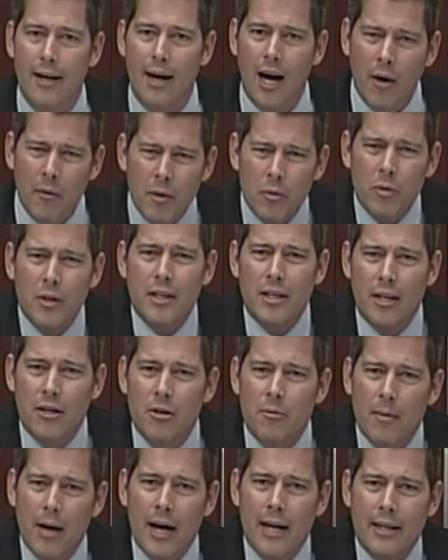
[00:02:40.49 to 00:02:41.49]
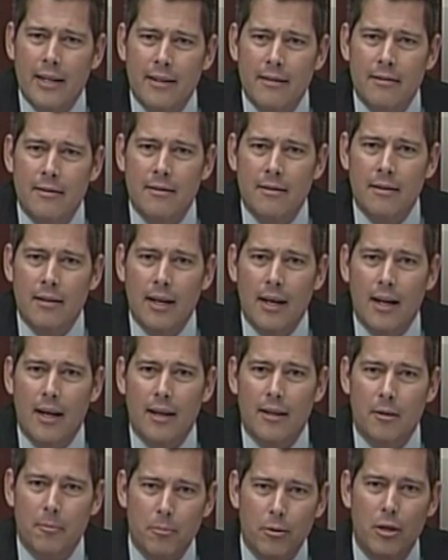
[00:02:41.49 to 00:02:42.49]
aren't we really undermining
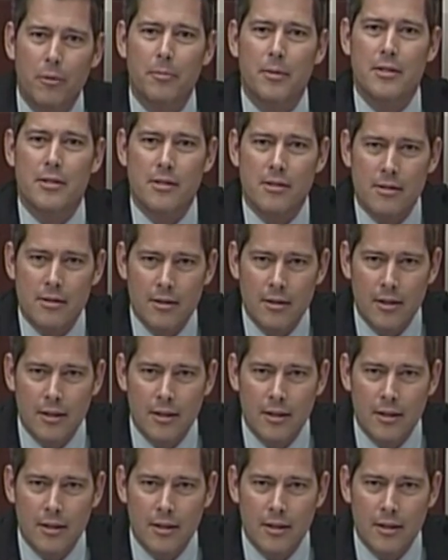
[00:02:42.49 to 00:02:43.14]
the purpose